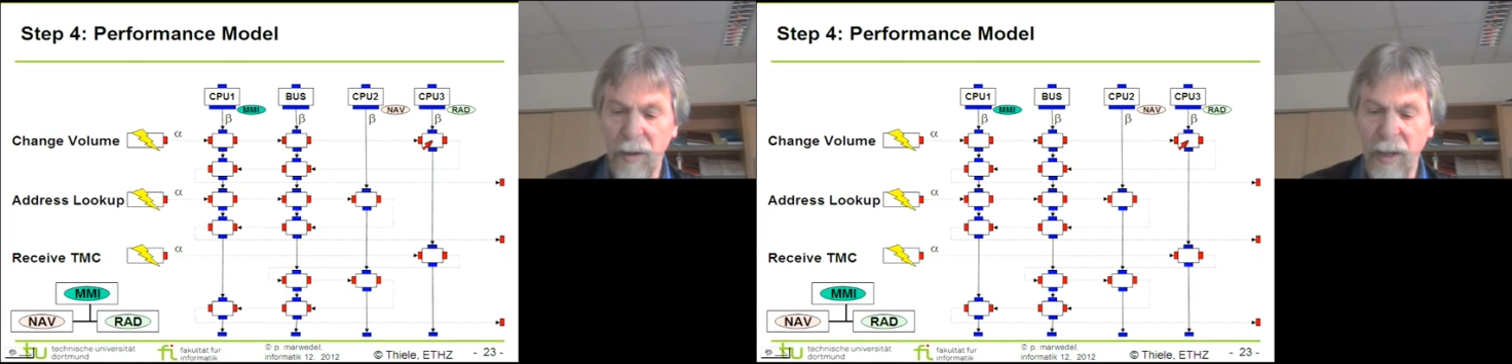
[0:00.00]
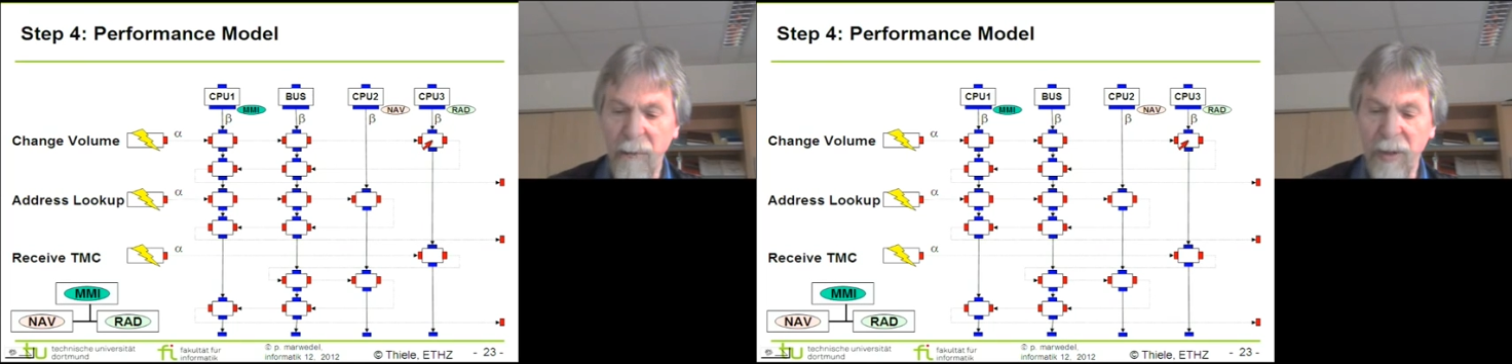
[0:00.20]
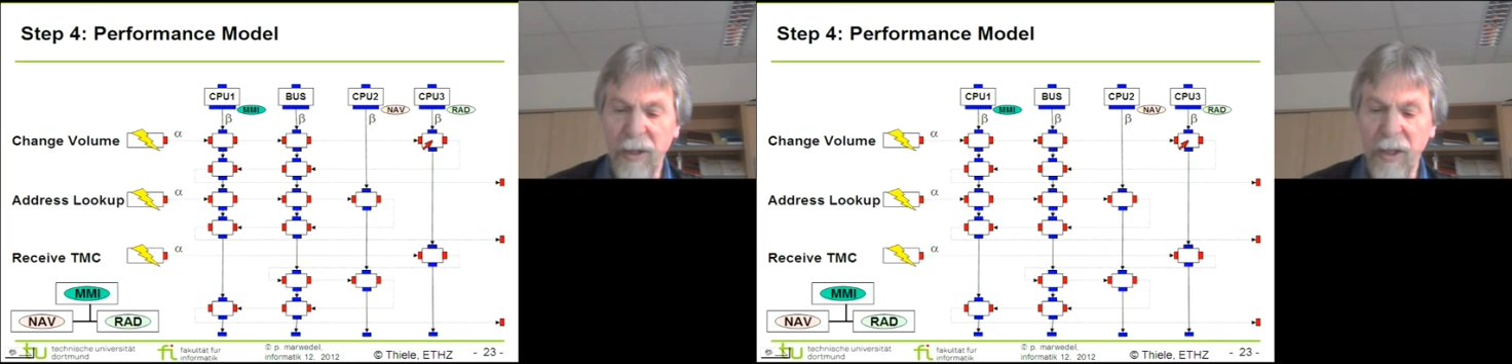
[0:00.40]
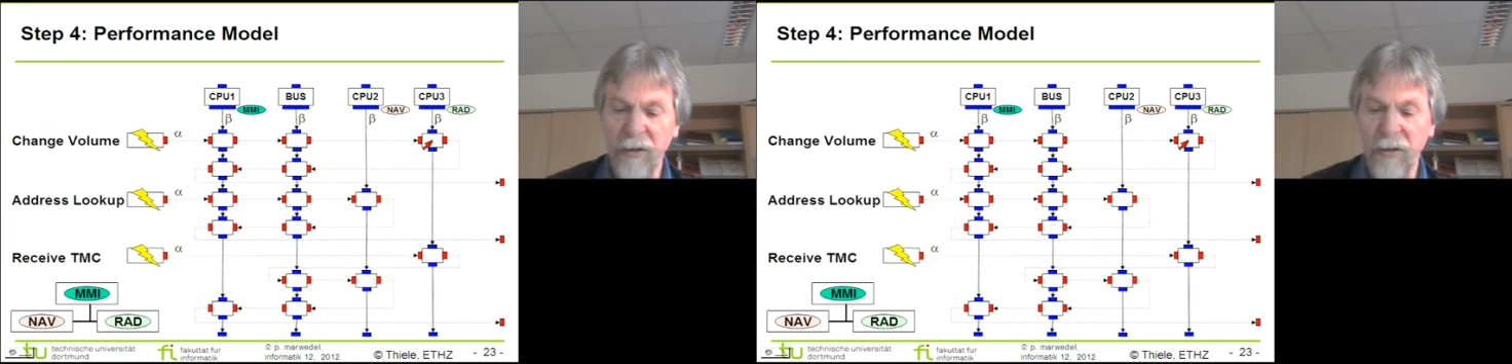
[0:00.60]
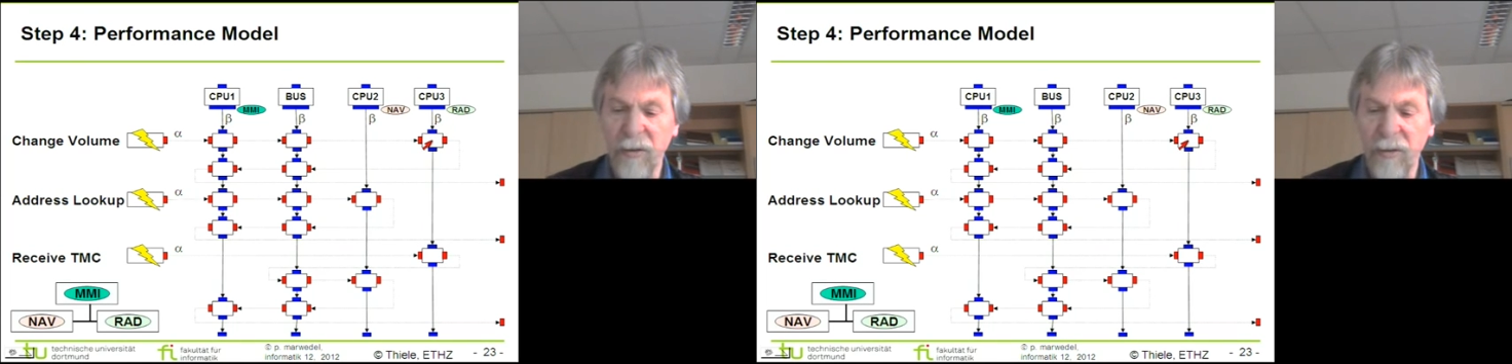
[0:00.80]

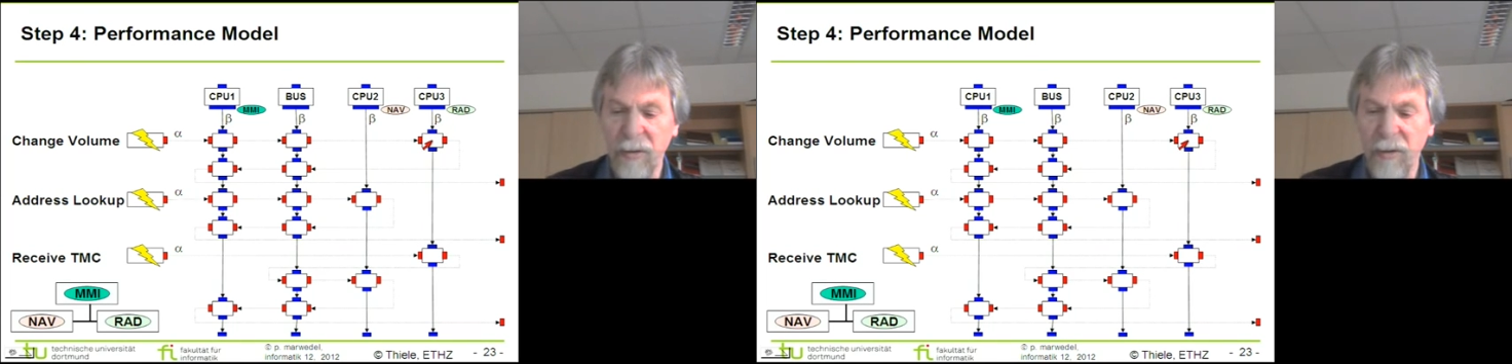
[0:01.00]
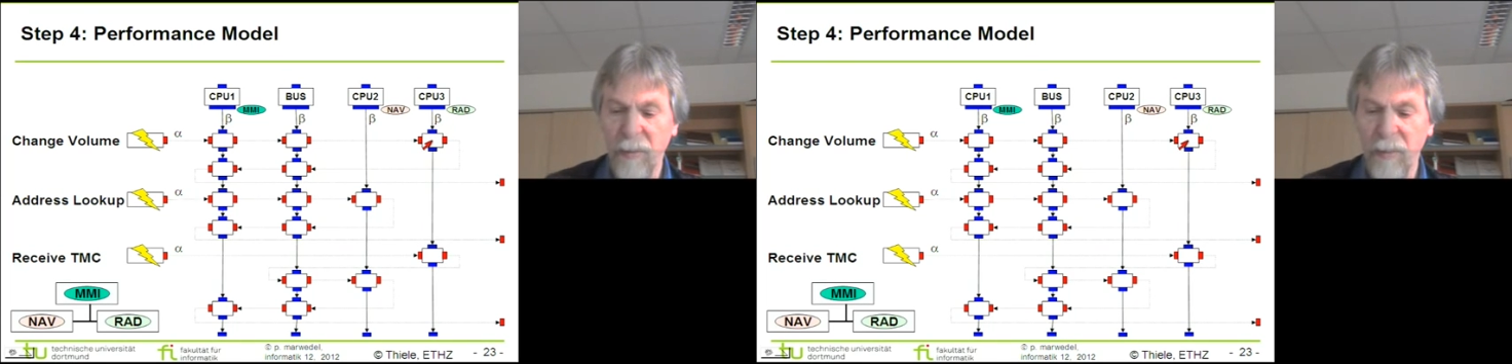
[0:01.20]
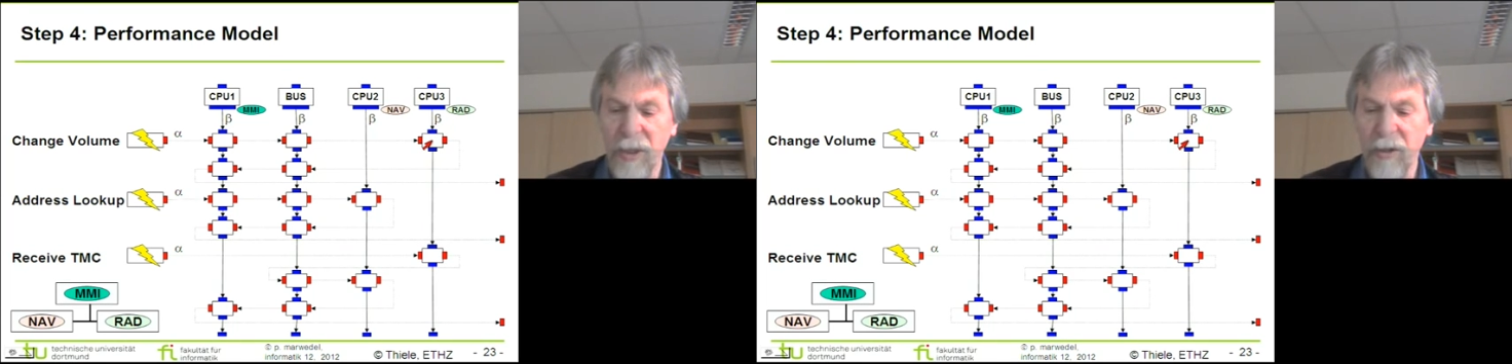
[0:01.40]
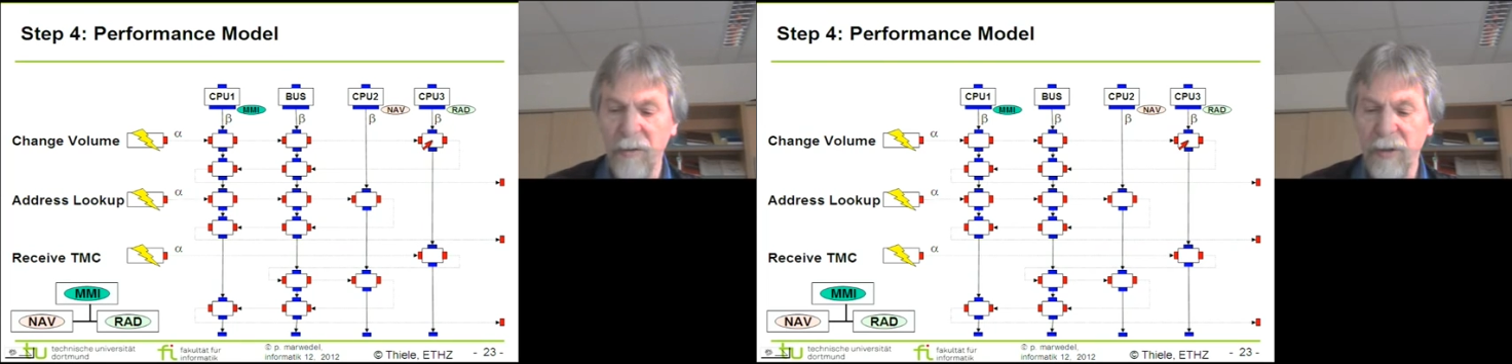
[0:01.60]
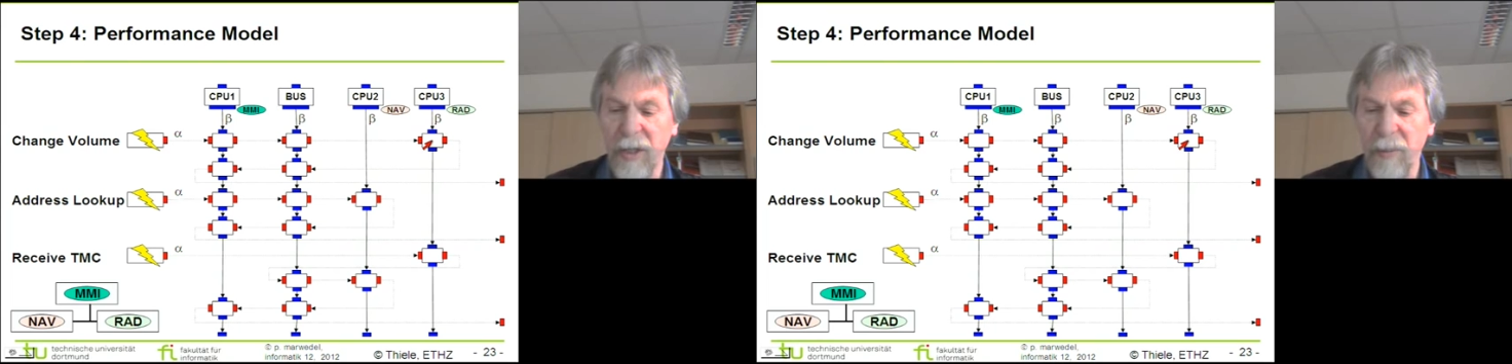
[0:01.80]
application, the part of the